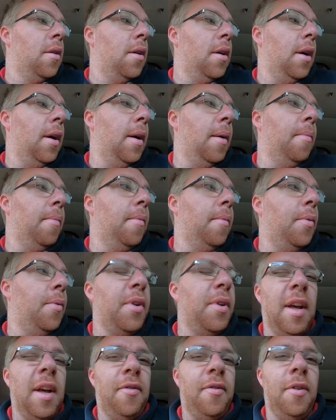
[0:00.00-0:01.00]
I want
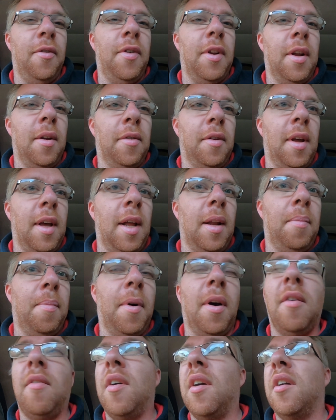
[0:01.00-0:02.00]
to get a few videos ahead,
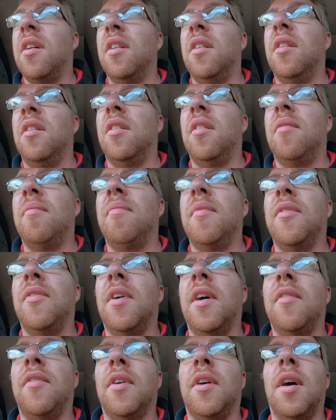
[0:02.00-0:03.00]
but I reckon if
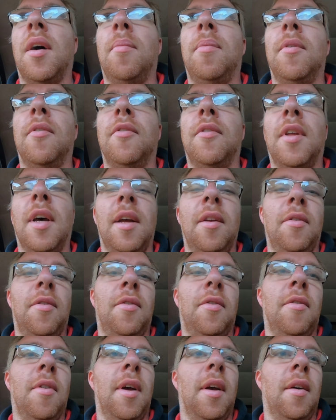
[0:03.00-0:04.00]
I have a couple of days
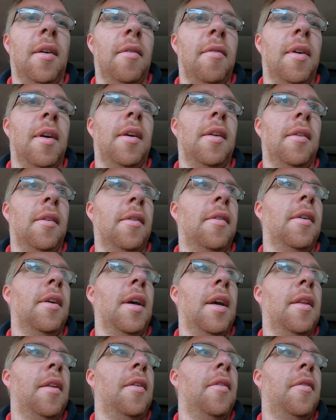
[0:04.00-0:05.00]
straight, I reckon I could
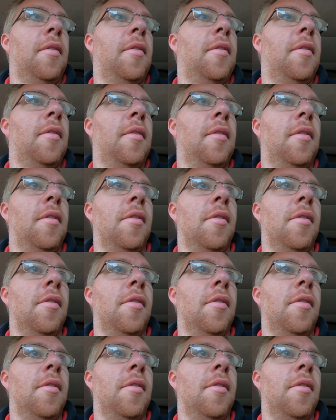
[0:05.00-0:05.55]
get this